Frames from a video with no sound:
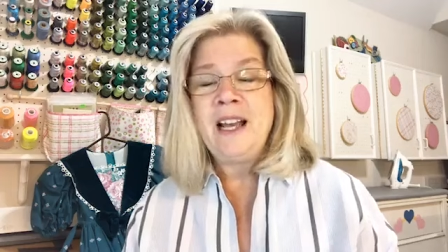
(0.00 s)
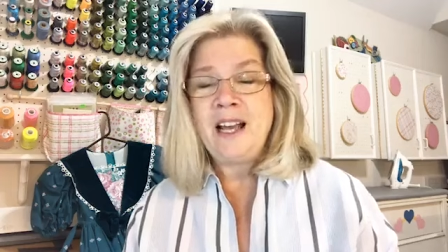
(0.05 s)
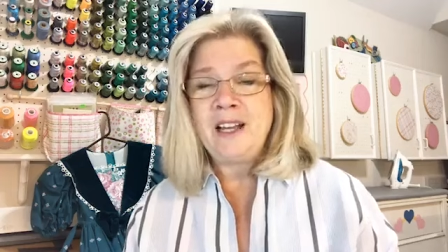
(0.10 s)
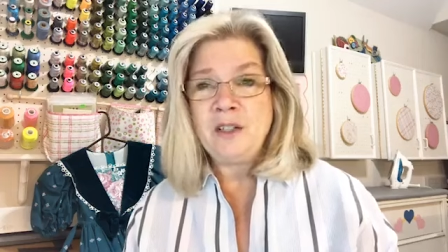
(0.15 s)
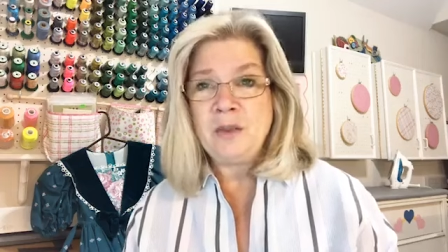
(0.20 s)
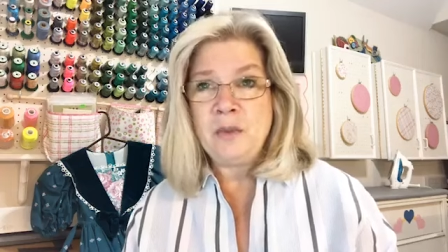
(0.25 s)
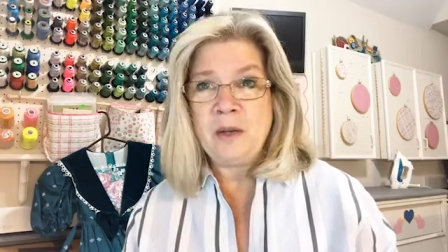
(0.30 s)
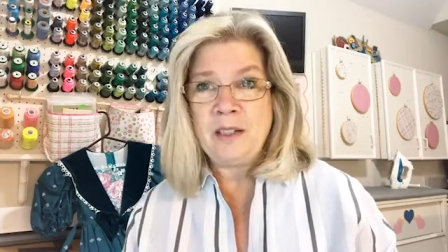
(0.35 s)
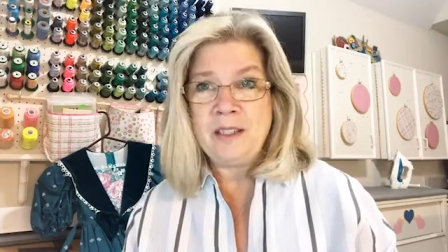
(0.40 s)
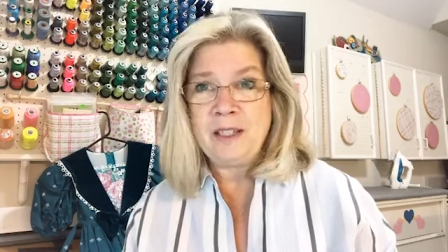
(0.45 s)

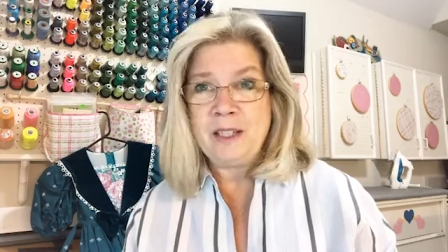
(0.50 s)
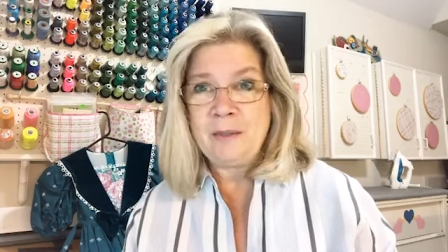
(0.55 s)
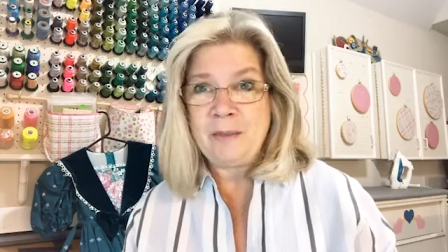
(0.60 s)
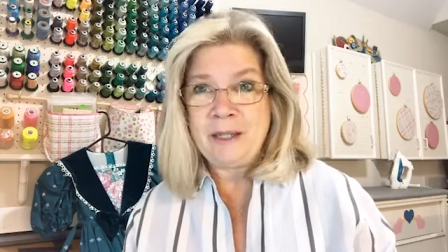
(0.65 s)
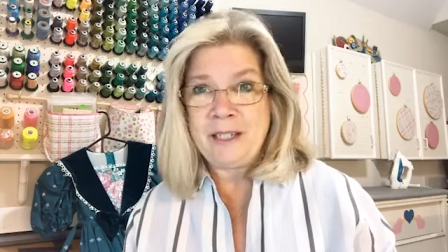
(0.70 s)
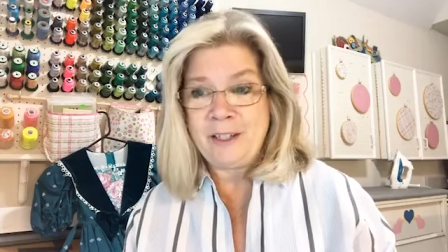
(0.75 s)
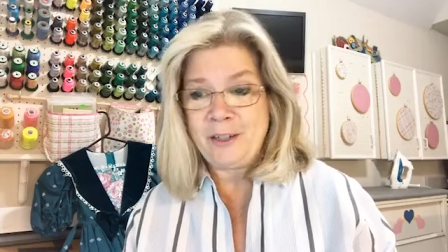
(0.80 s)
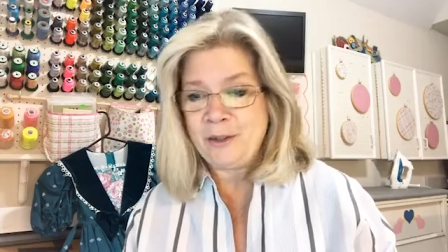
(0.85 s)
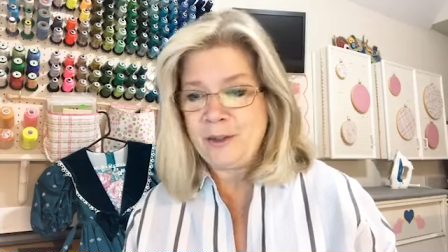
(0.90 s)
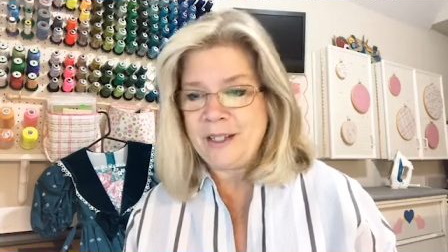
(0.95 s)
as well as
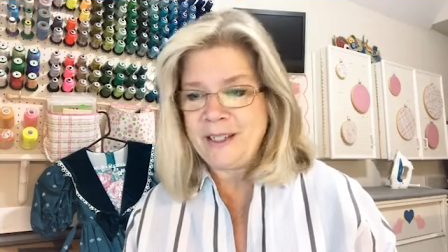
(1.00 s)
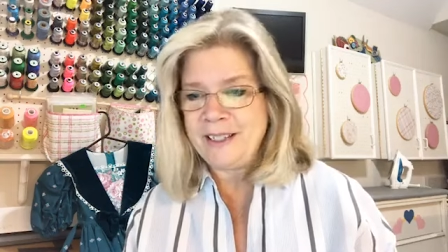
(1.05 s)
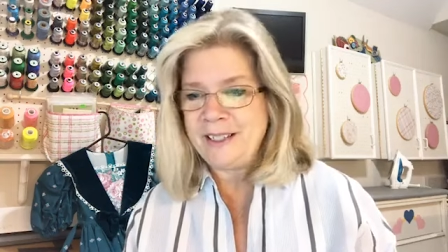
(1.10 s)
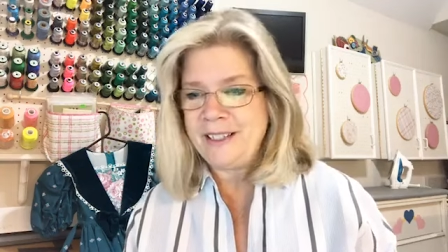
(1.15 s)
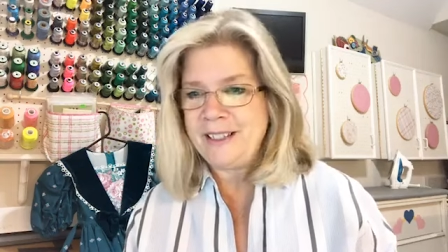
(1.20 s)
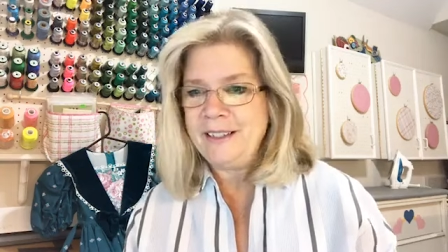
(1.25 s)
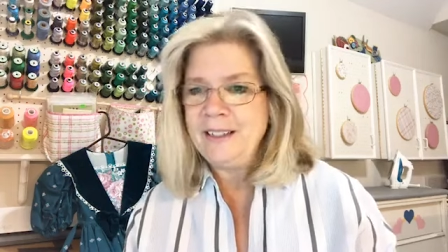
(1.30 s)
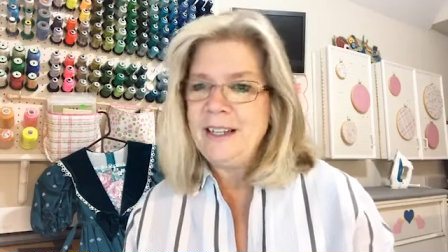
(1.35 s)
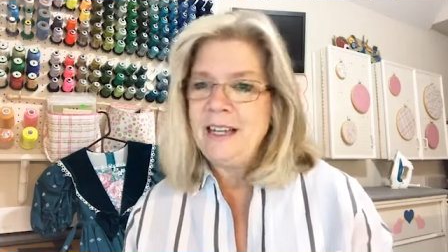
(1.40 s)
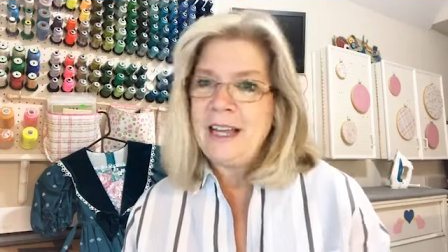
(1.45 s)

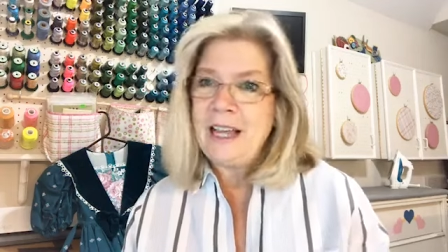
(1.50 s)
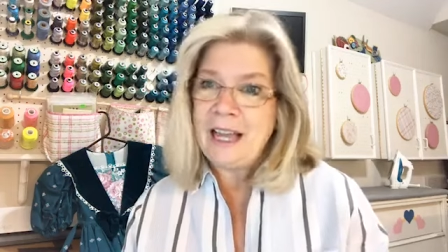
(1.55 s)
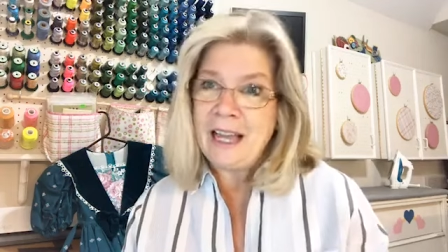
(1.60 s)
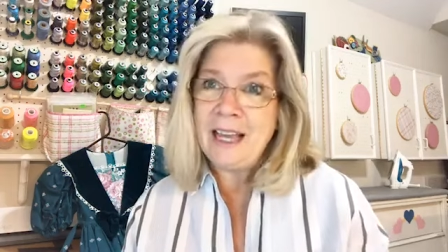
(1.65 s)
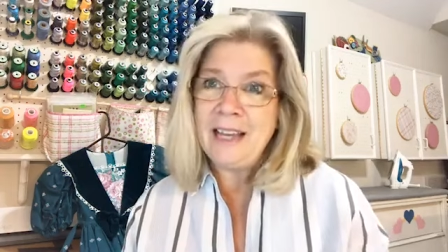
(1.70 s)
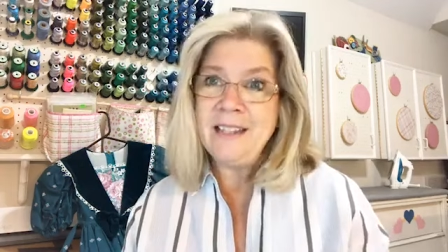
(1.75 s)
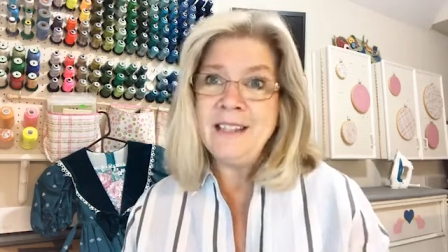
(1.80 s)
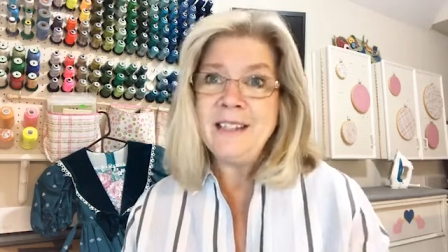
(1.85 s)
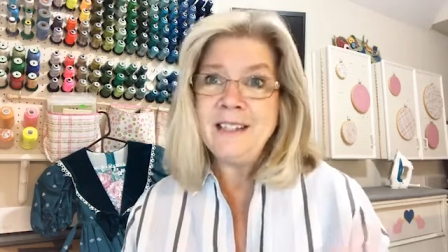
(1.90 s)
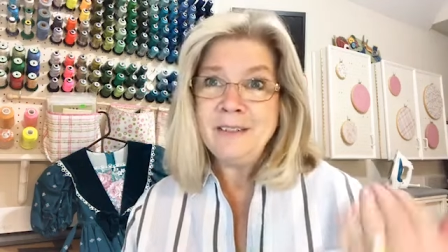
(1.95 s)
Pinterest.
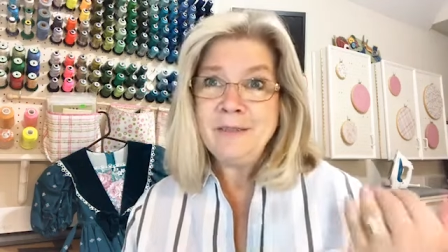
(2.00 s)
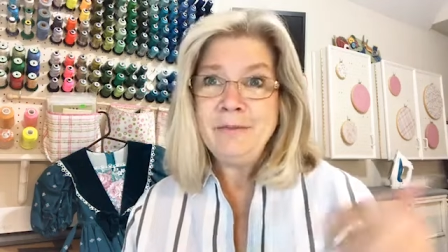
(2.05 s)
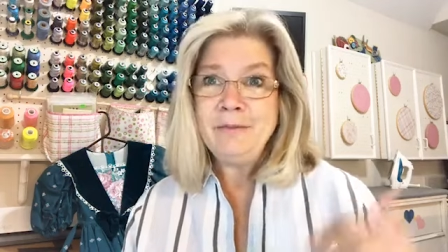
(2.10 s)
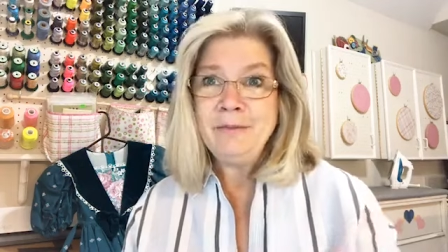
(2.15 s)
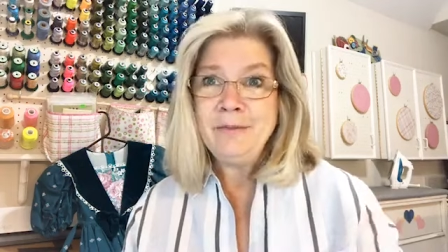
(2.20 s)
And